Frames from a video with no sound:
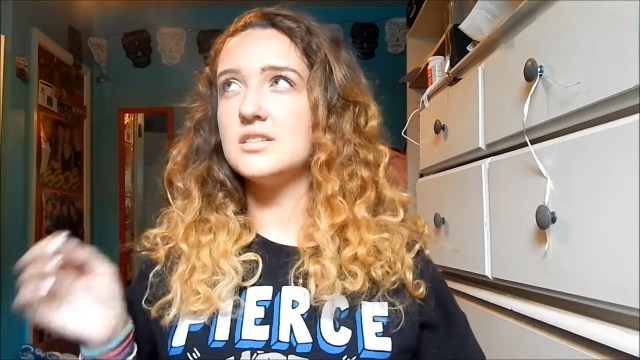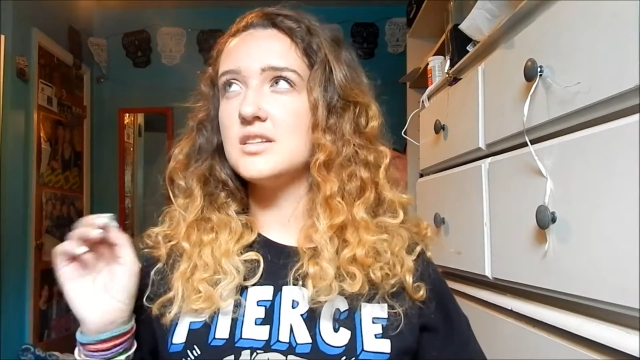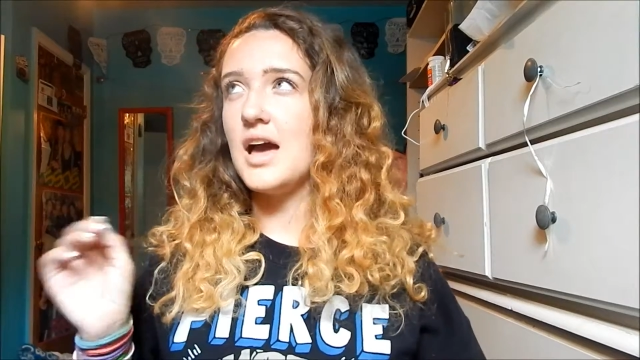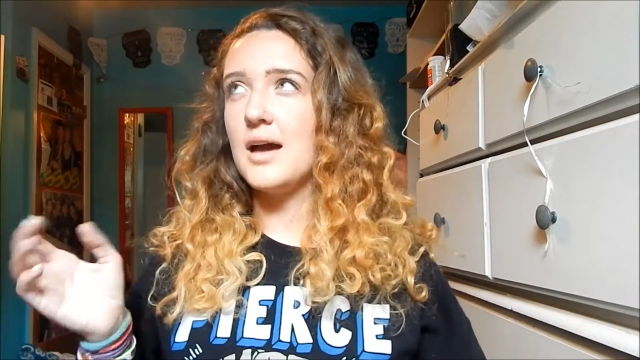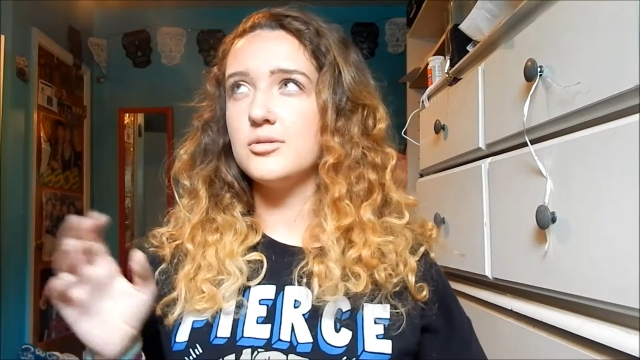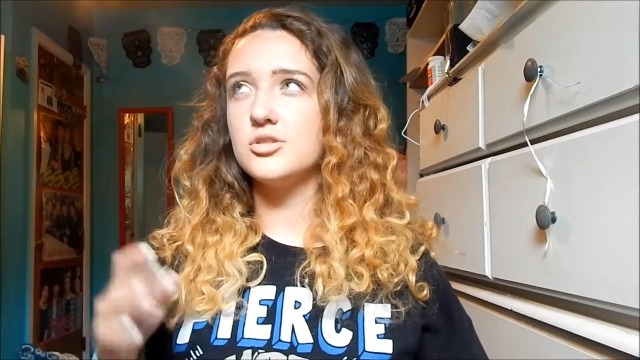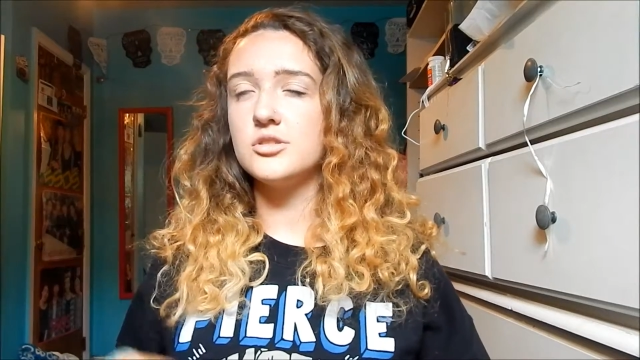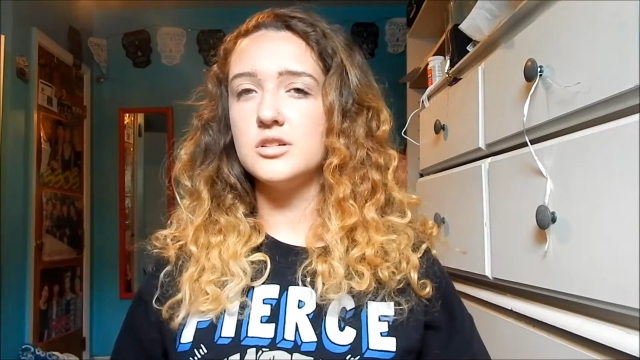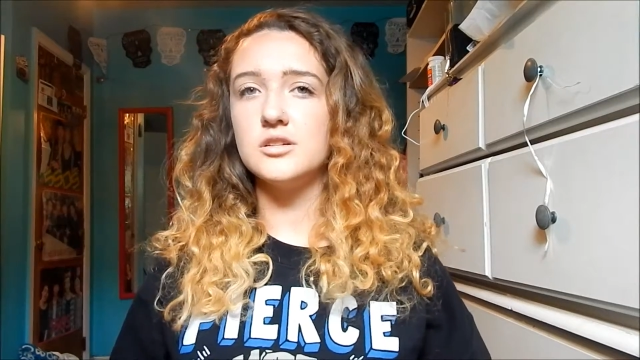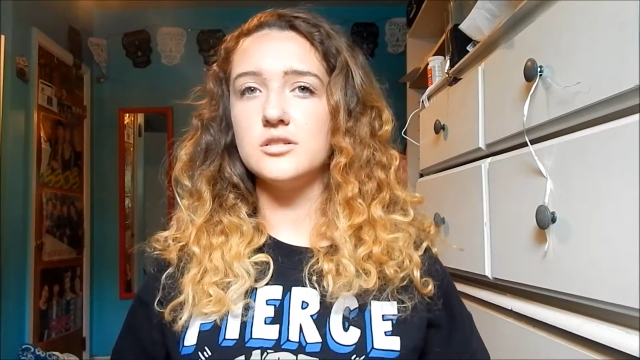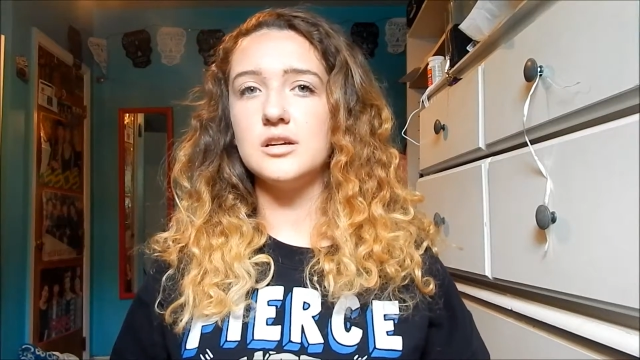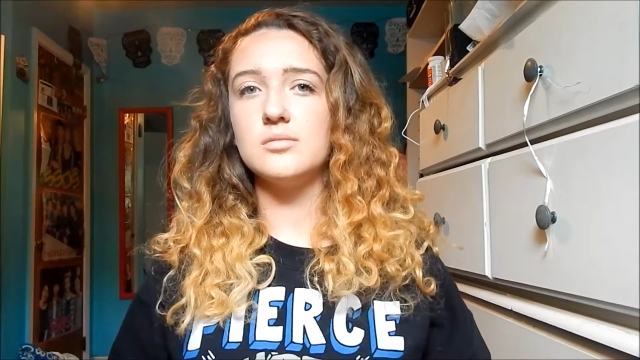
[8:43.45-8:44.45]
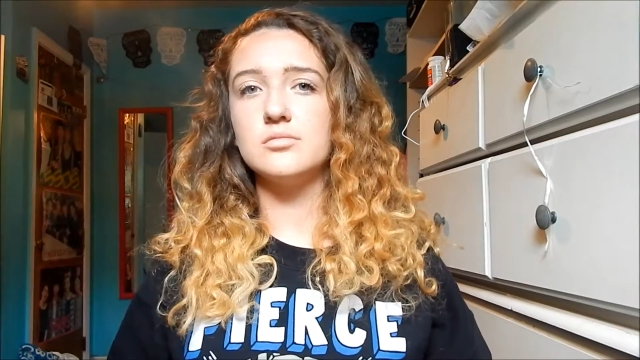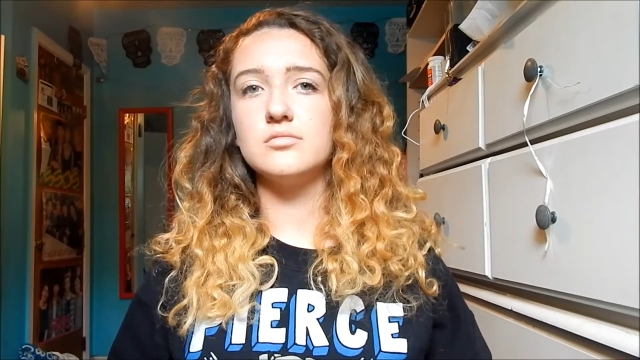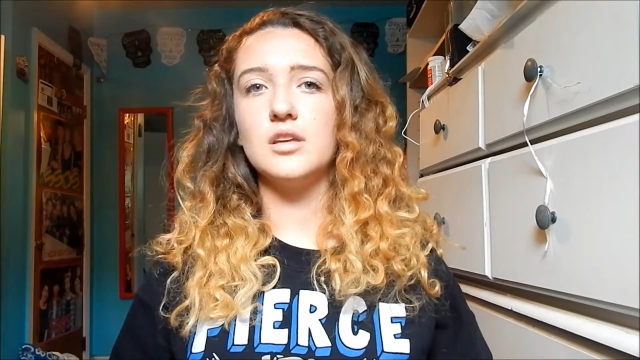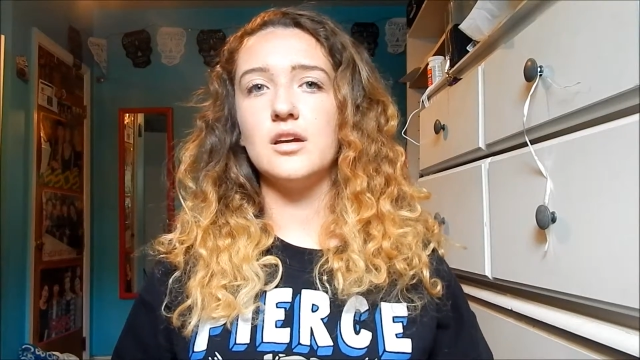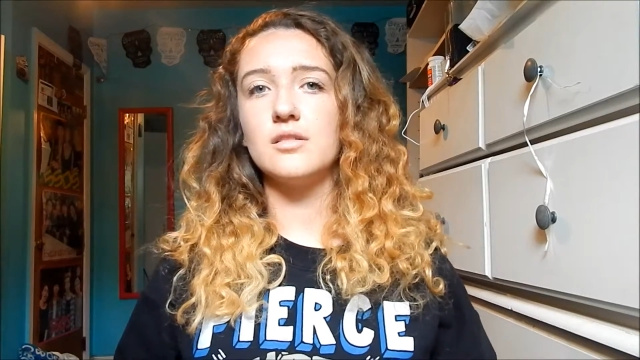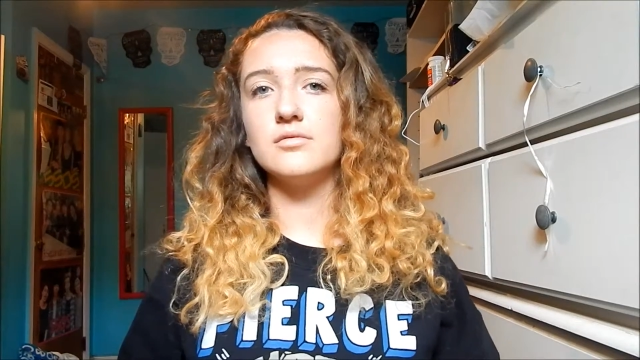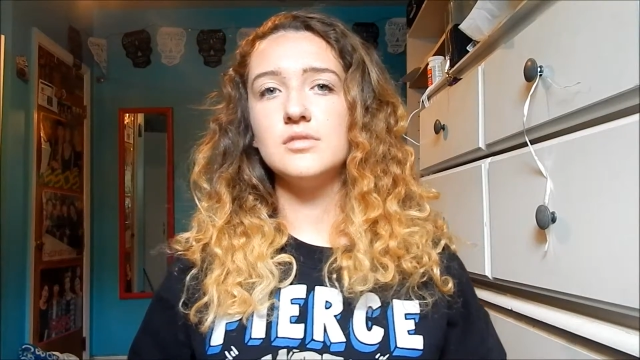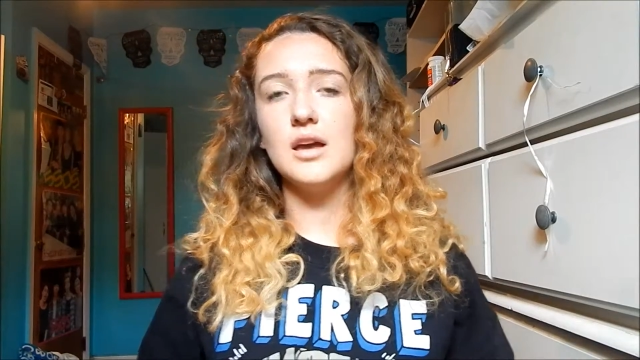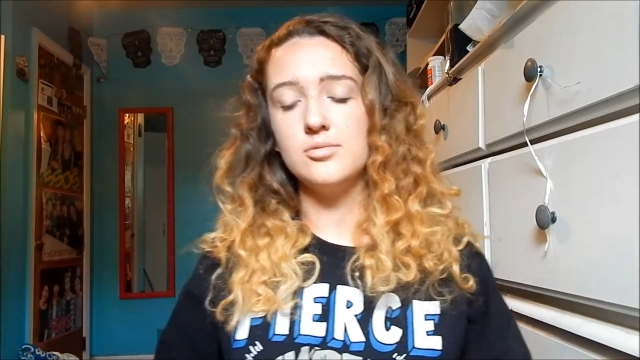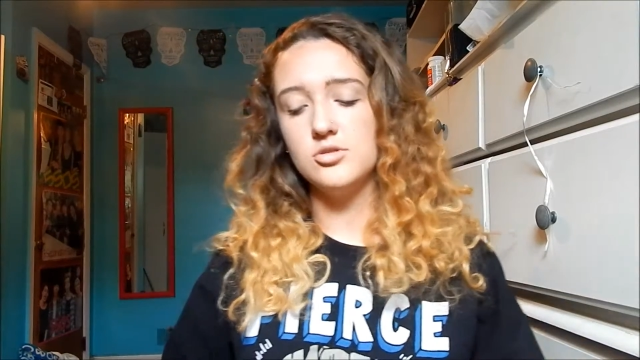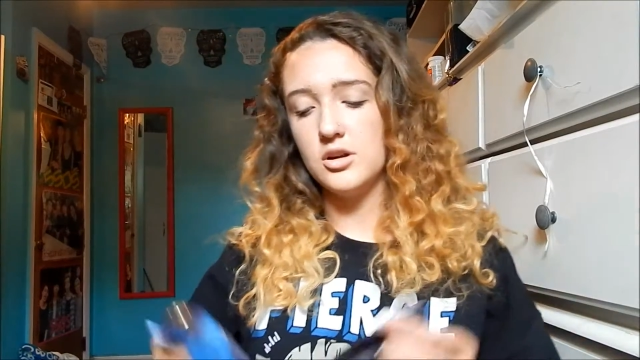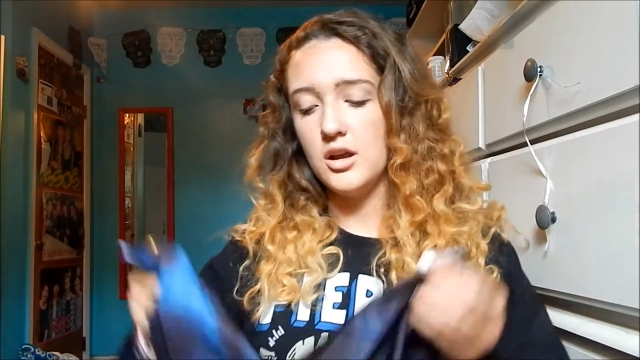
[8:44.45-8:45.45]
tapestry or
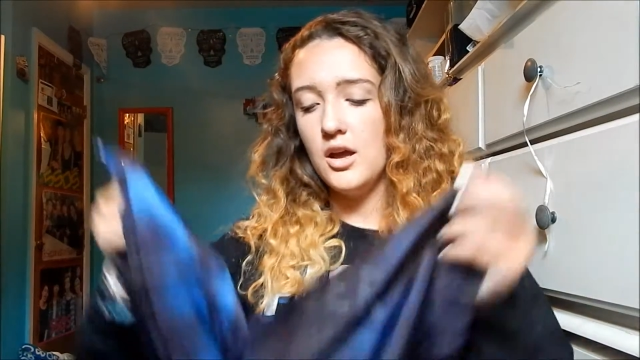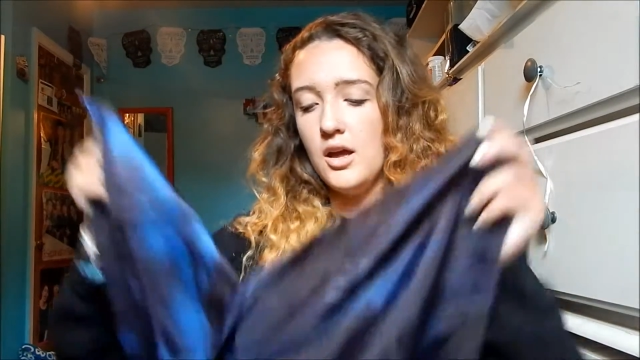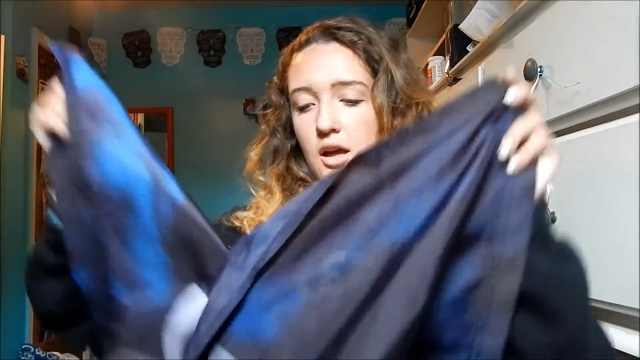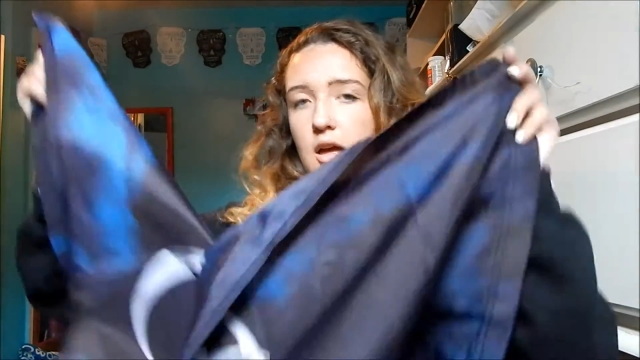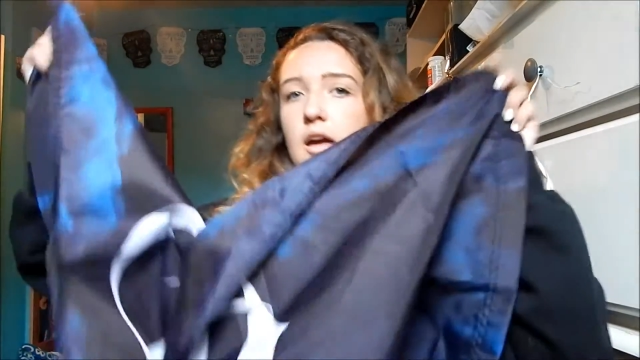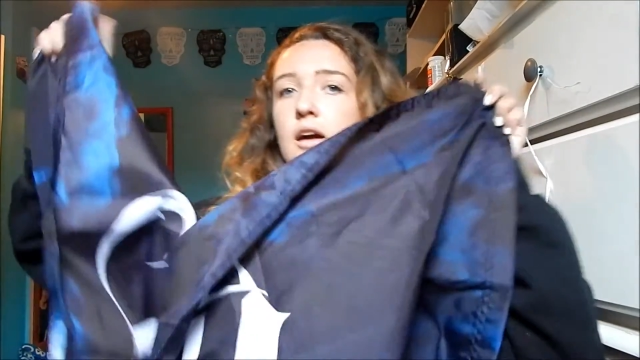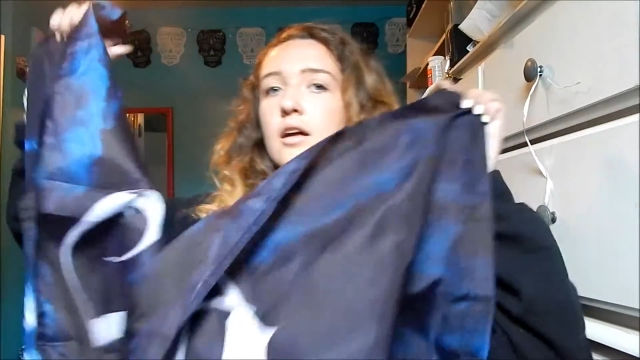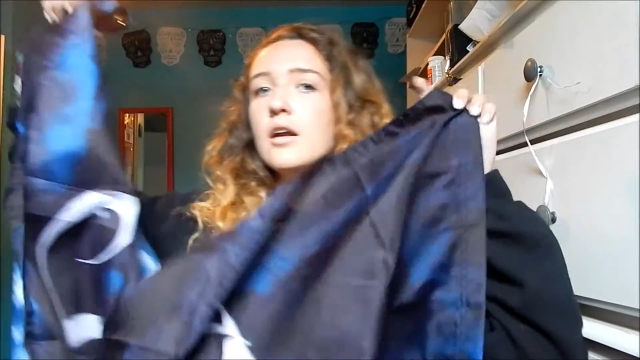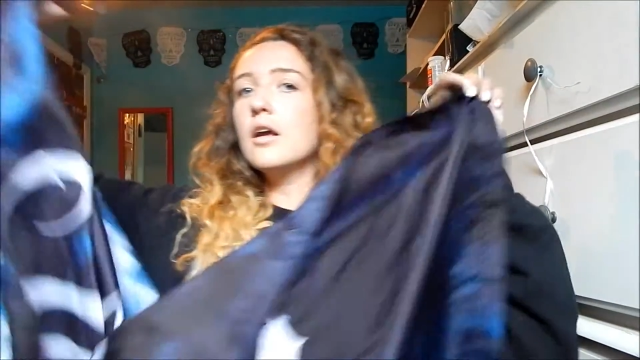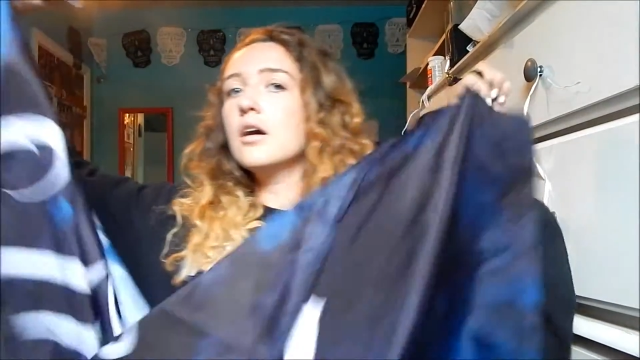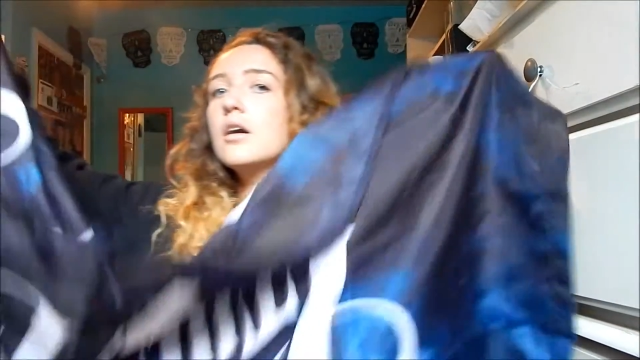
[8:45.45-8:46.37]
tapestry, and